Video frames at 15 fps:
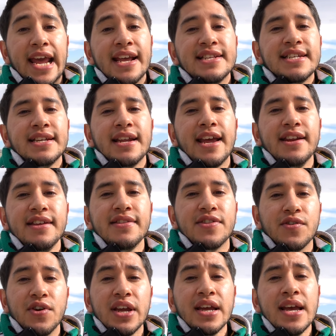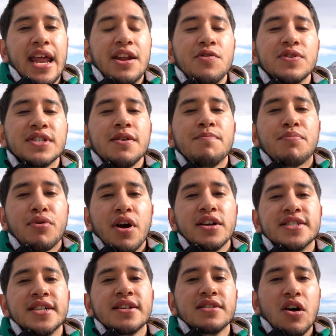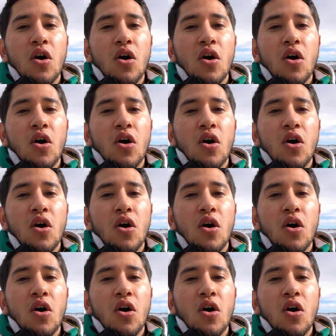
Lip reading: 1883, and it was a project